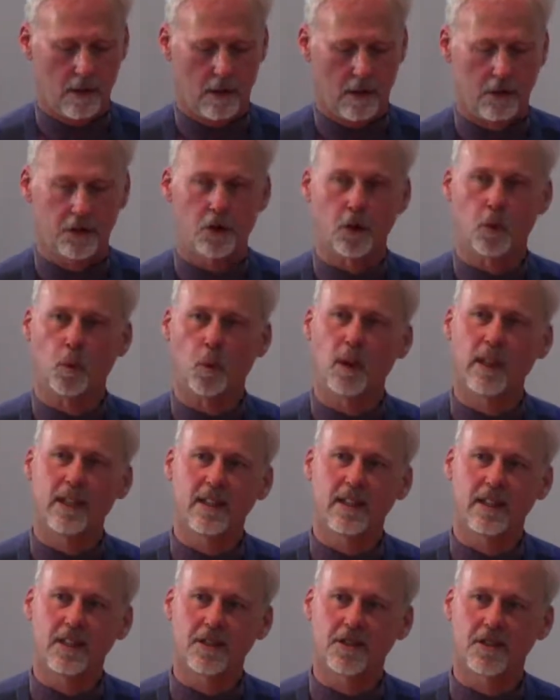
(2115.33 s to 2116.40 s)
To
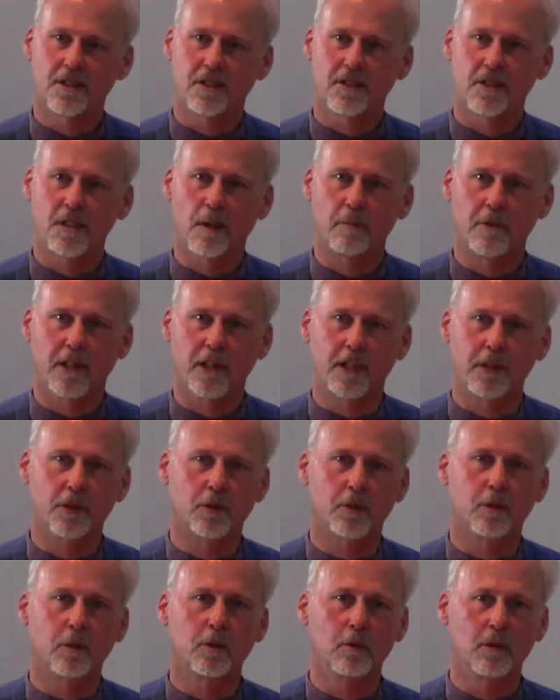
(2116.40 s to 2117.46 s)
witness something
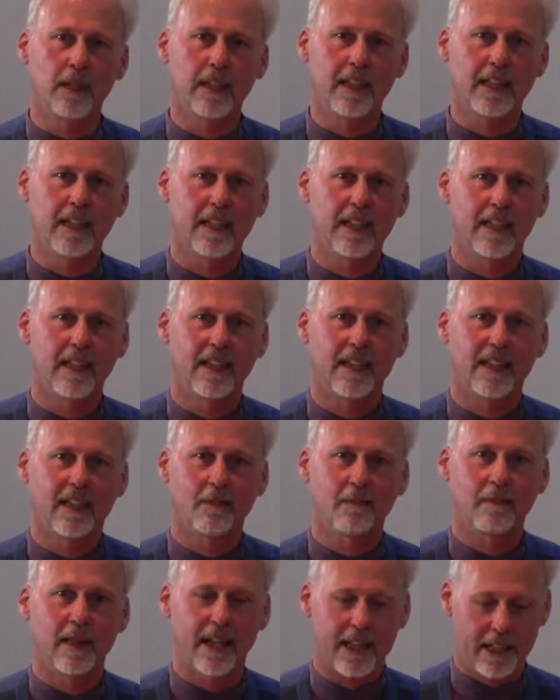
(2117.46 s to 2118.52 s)
truly
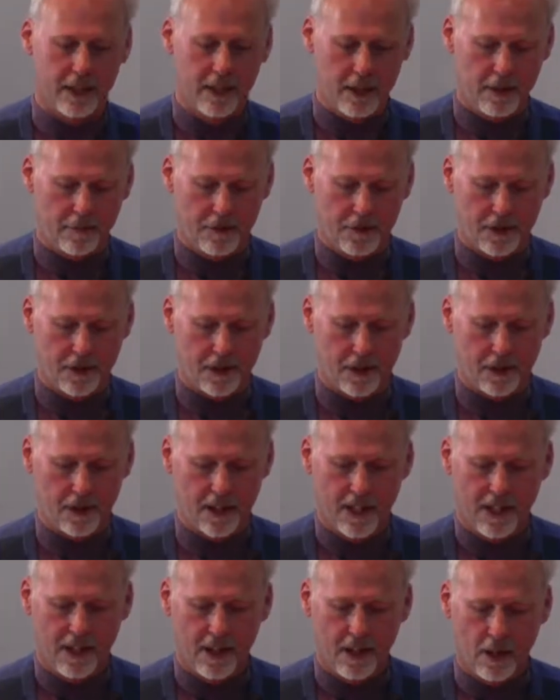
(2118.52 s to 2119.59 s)
magnificent,
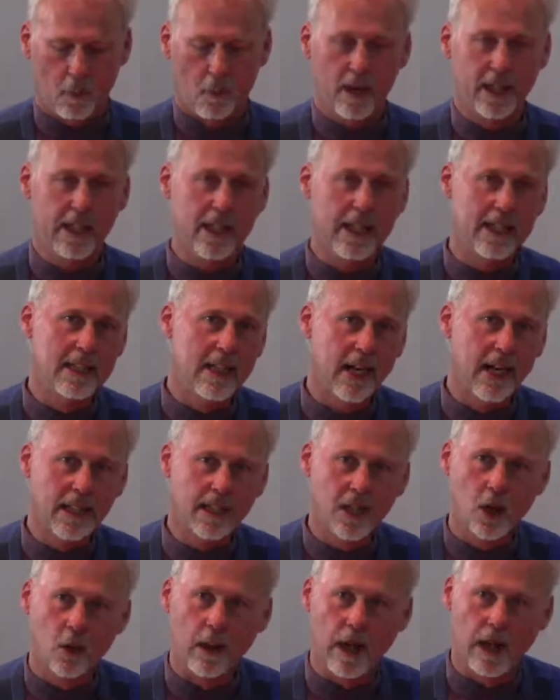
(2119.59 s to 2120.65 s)
we need not
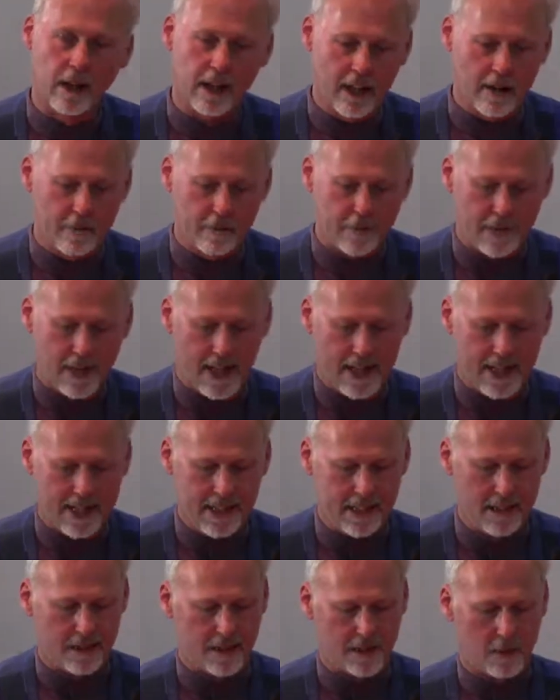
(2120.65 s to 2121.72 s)
go out and
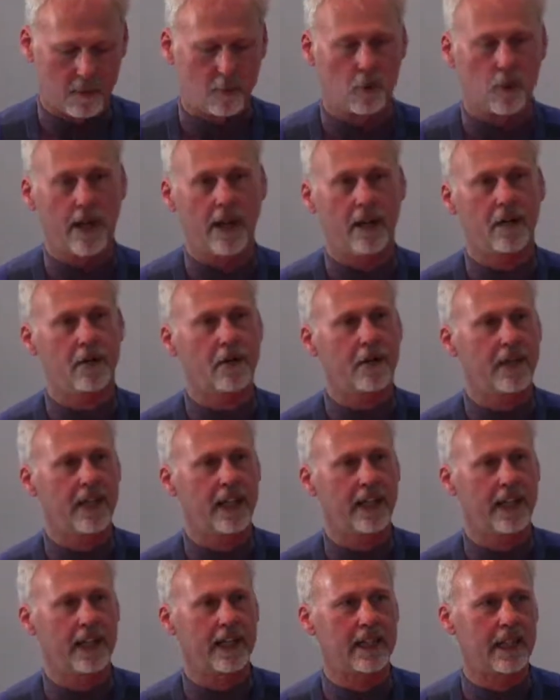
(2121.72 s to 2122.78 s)
find some rare
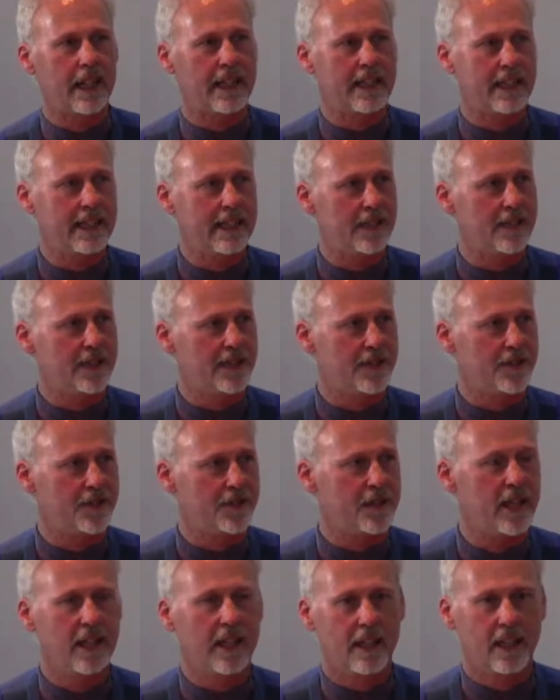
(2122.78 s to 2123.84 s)
thing that is
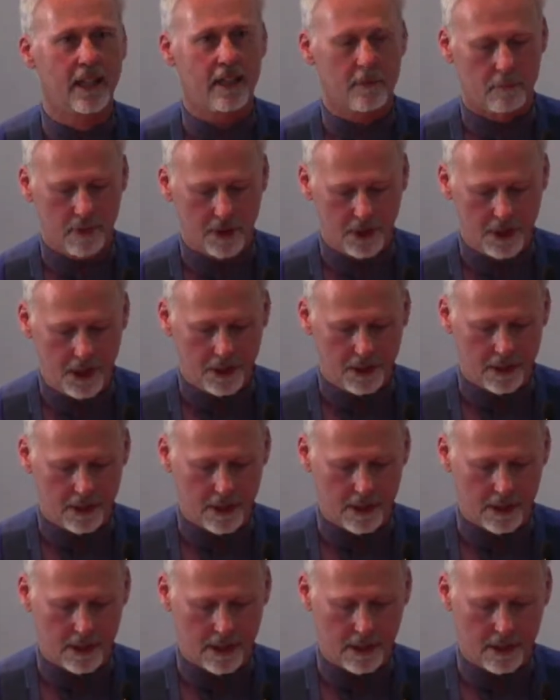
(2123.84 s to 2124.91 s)
majestic.